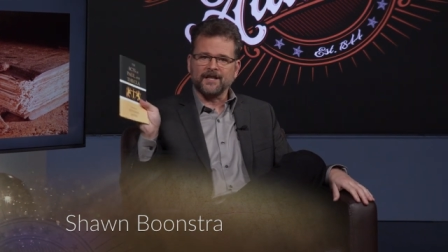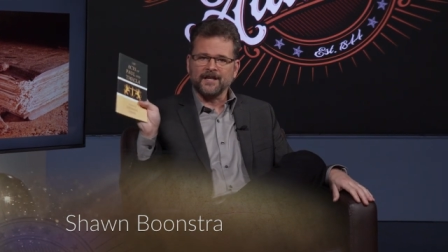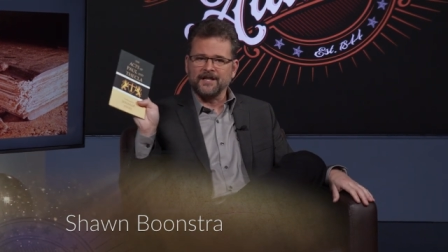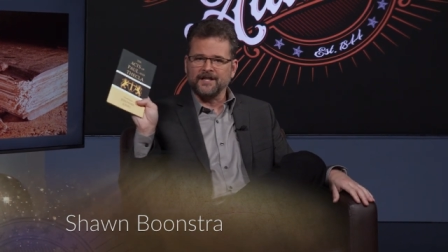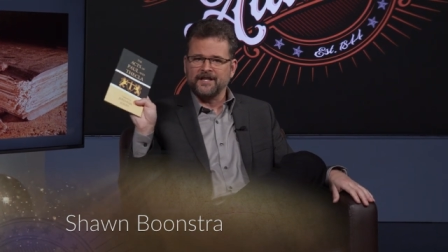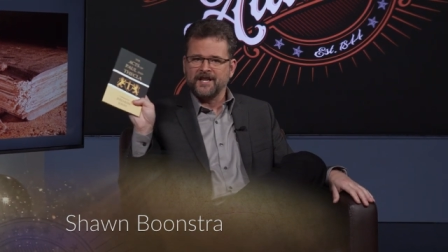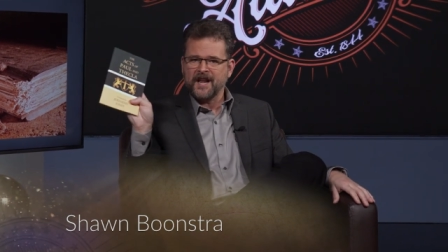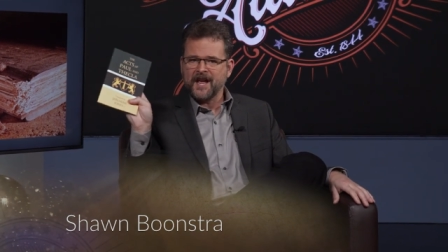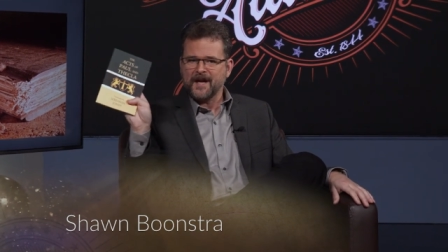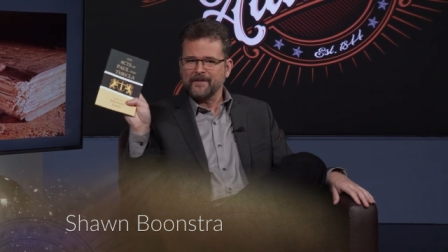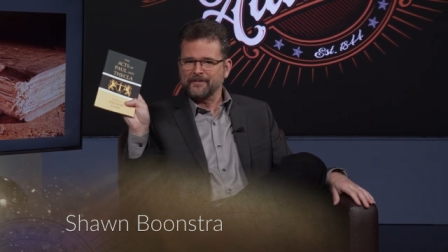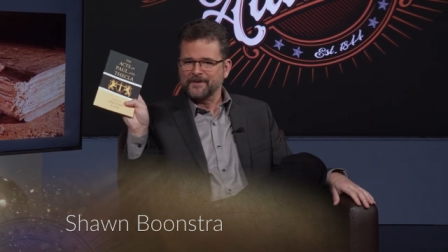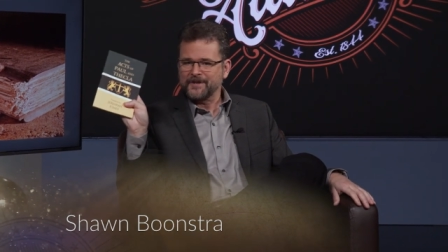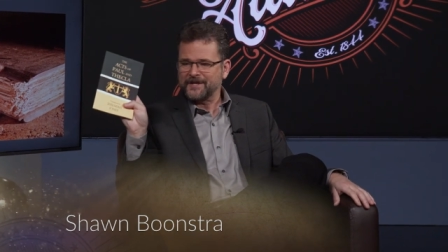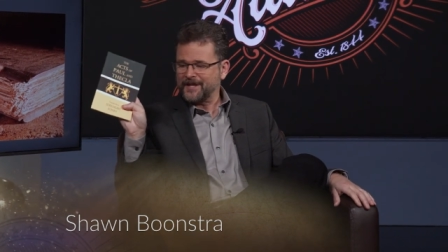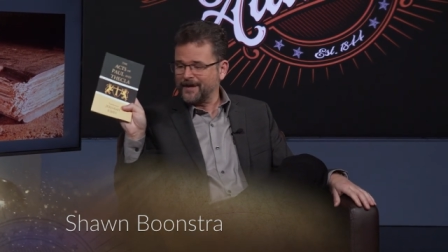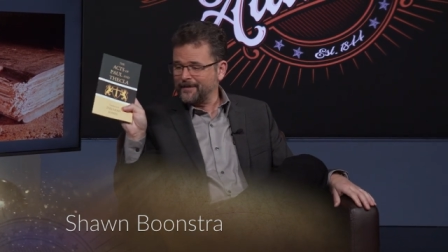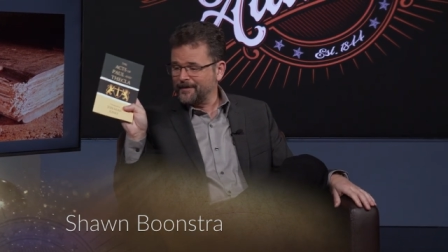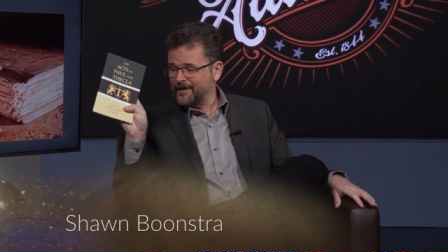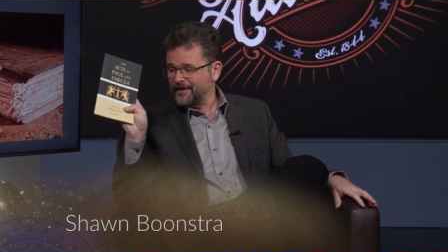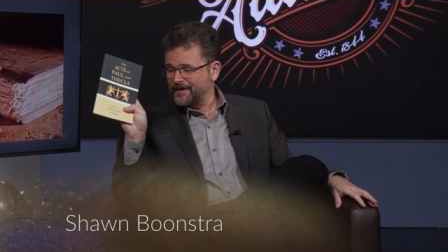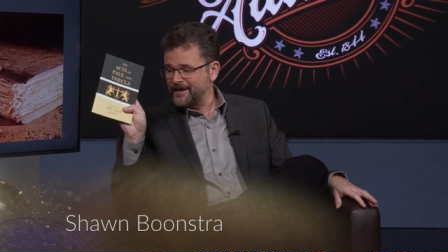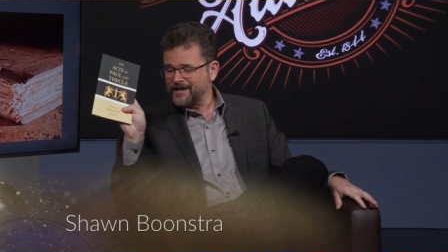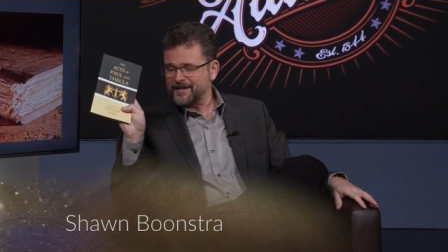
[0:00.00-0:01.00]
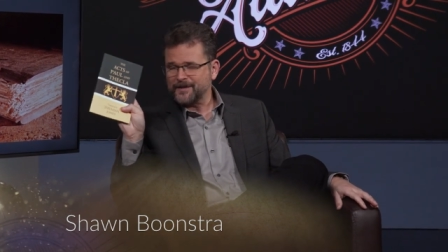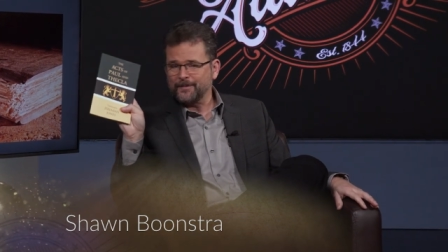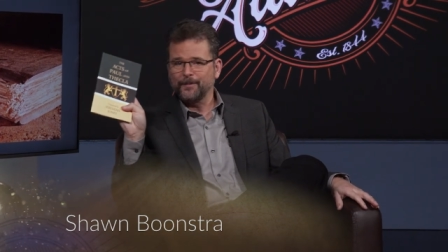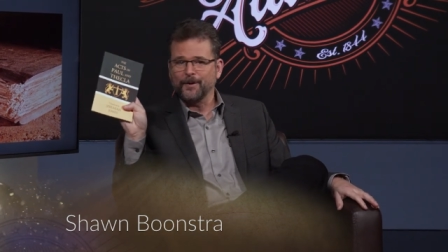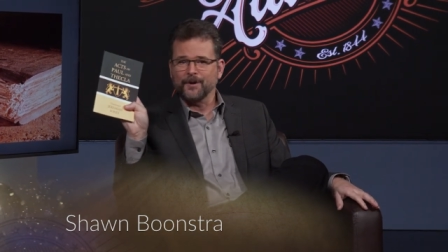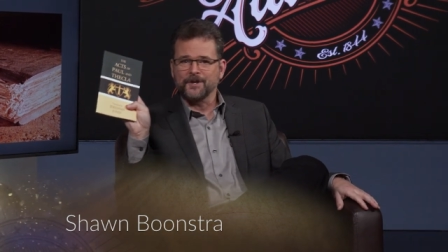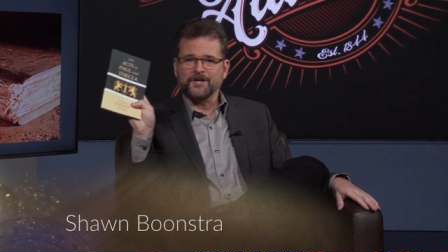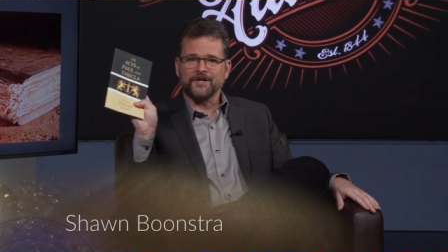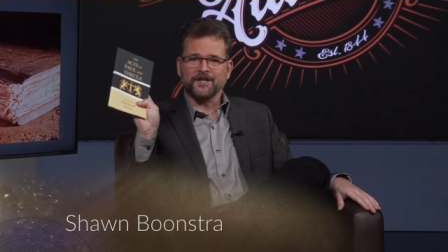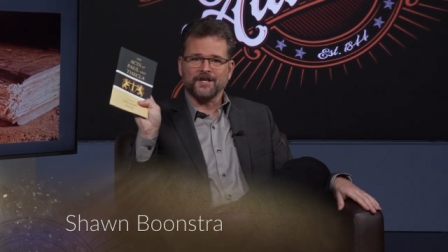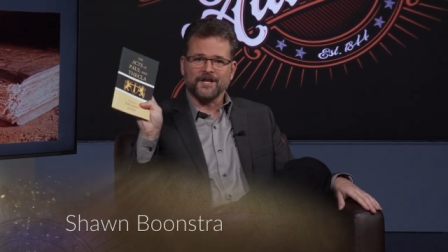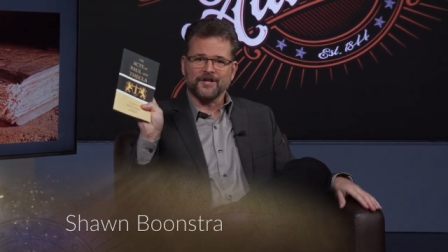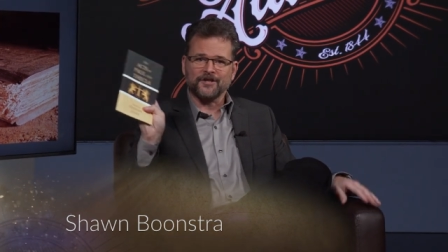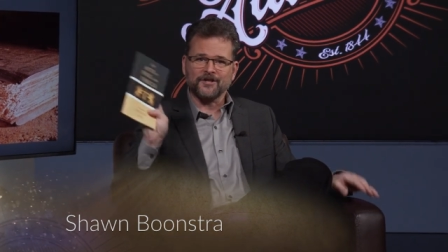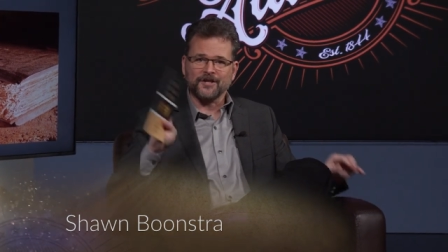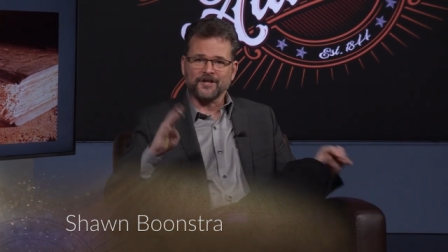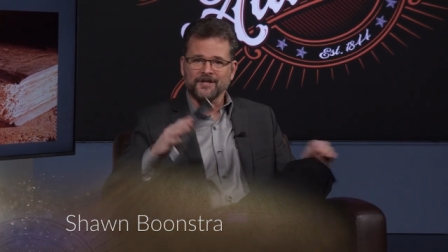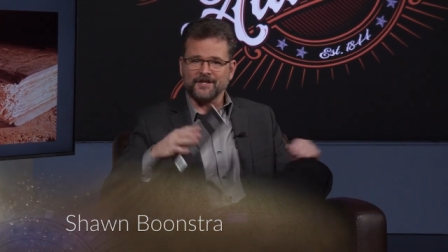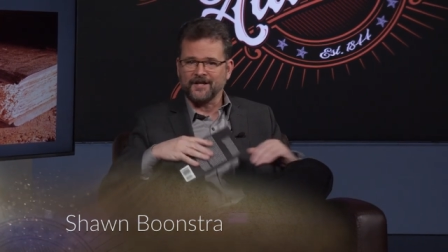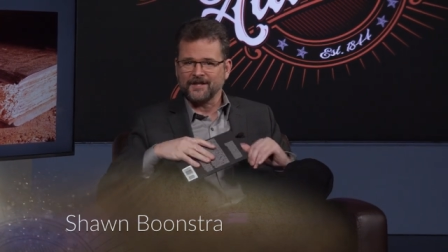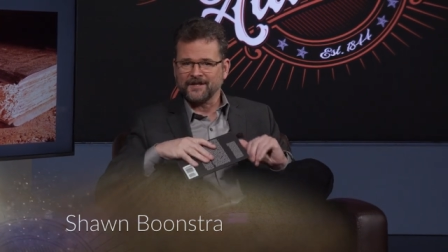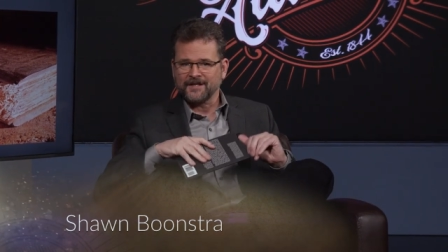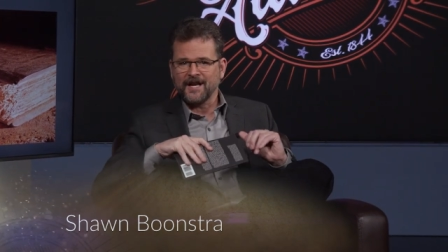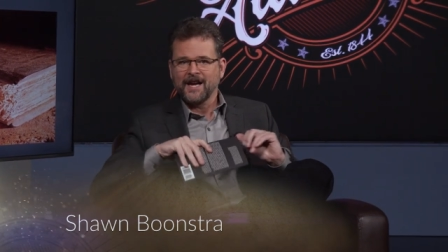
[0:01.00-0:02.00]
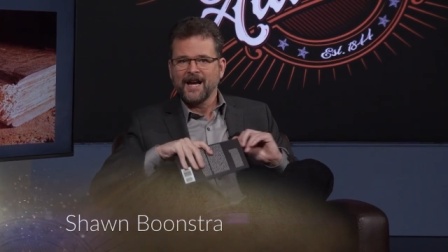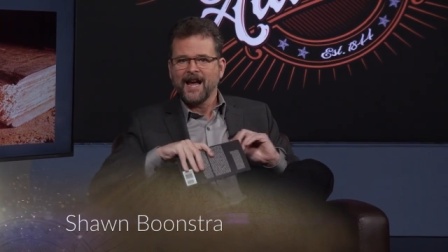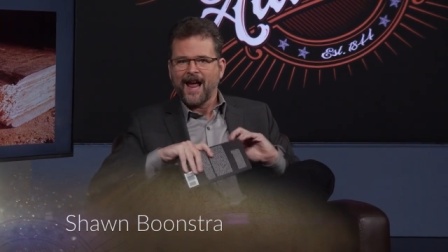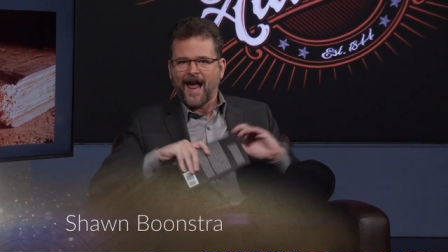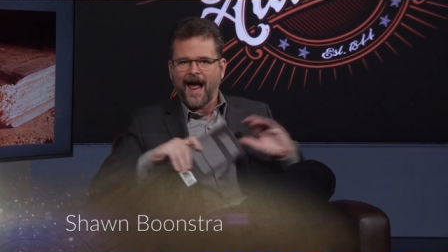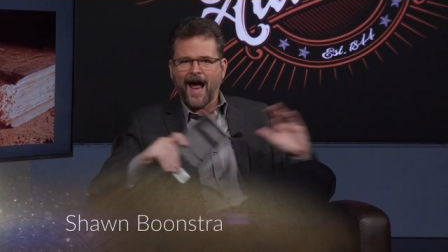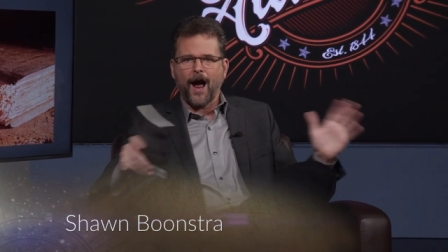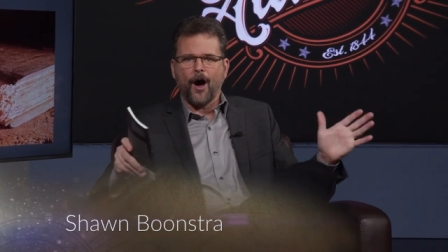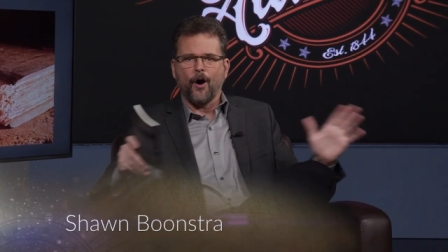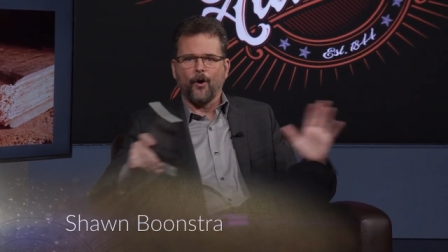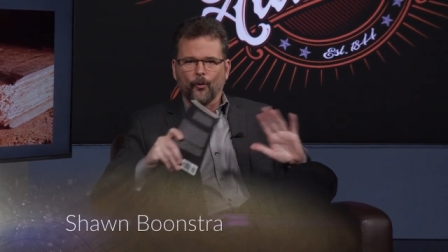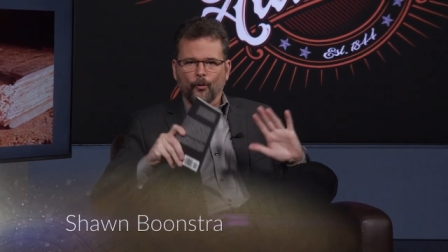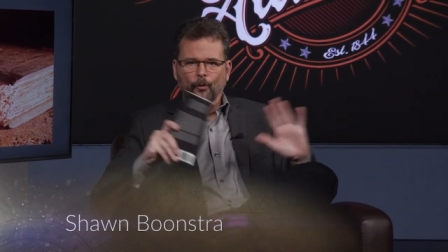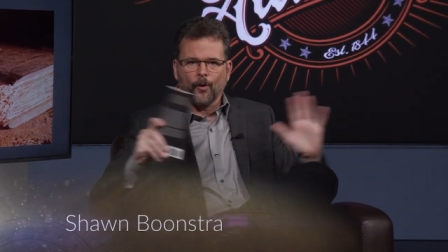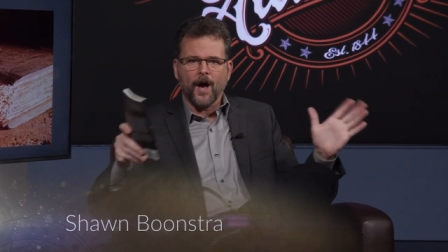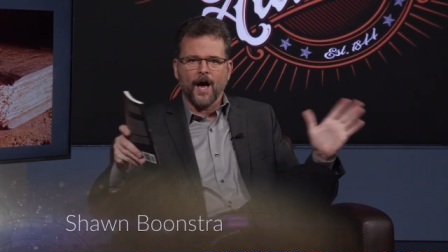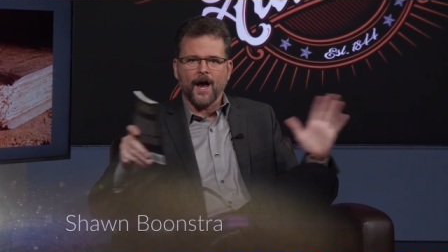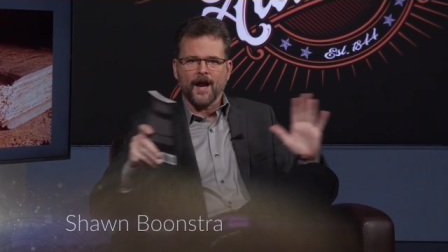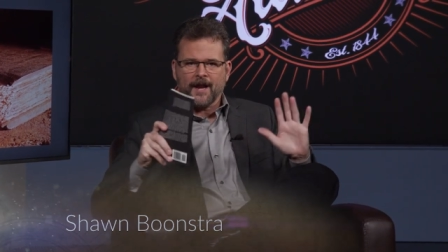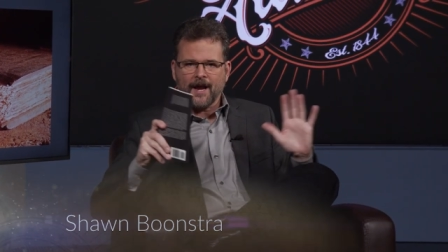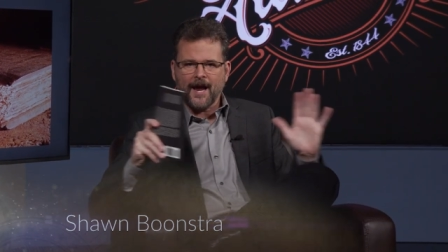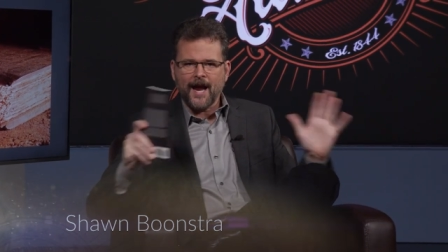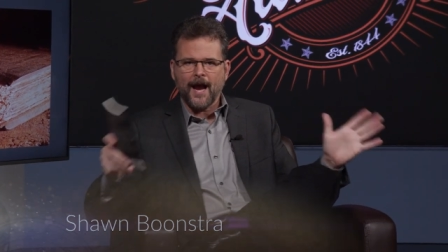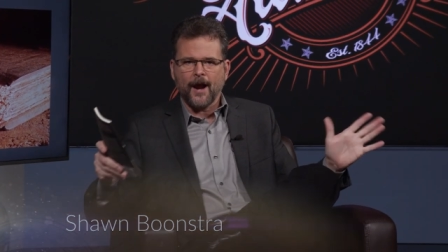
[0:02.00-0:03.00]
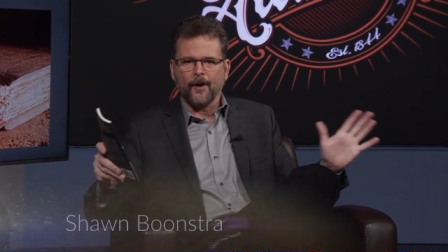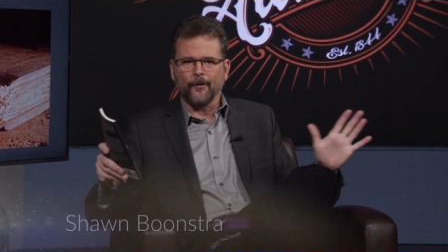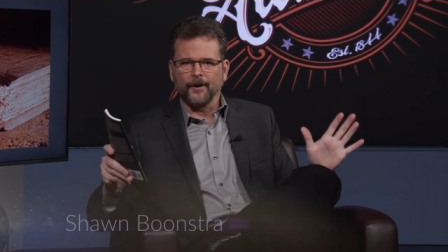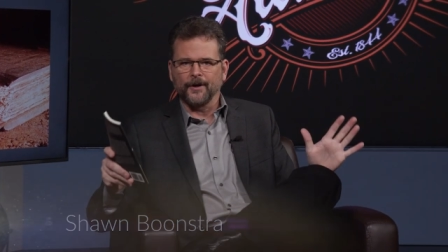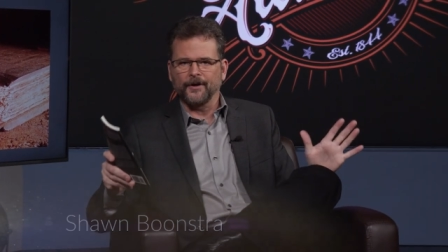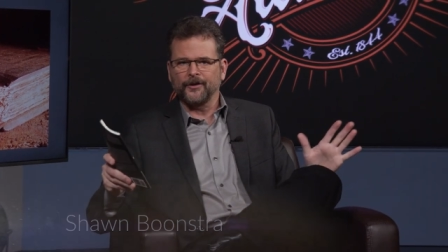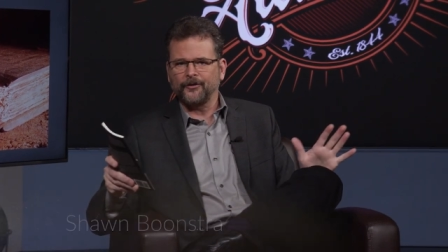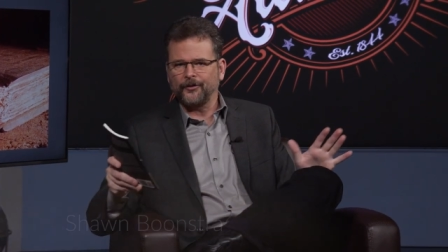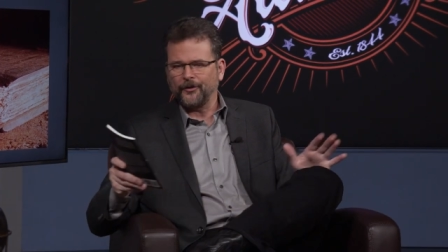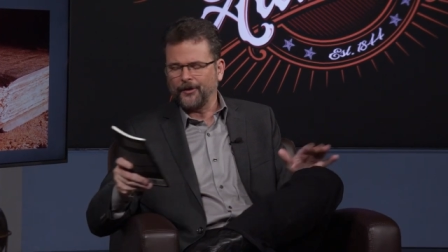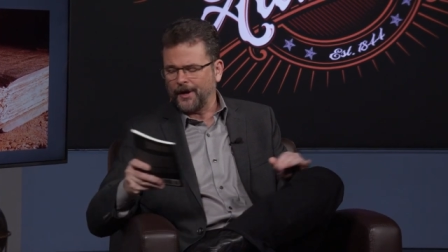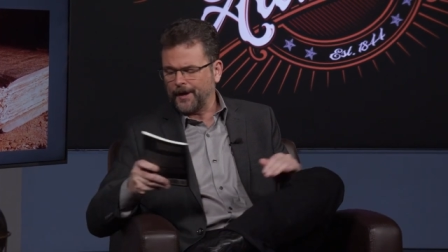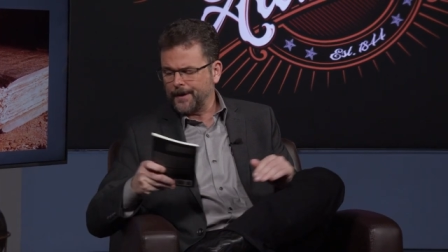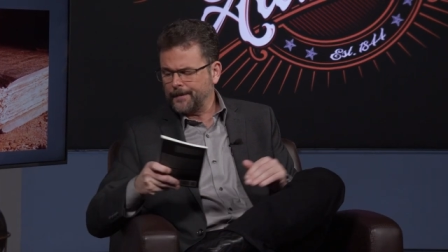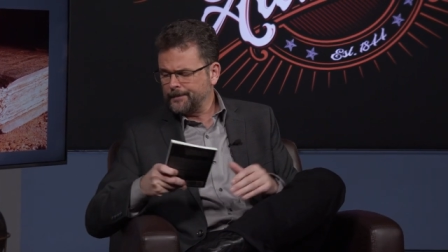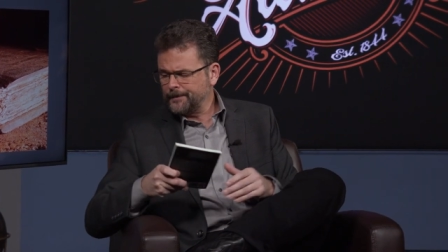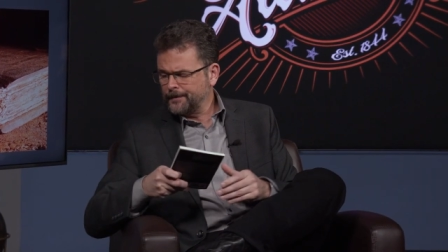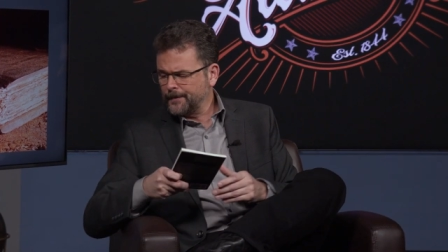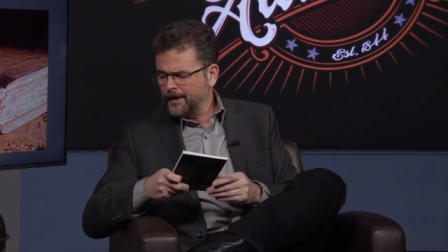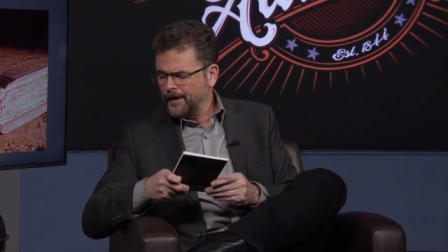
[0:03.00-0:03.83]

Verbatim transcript: condemns some of this book's teachings as outright heresy.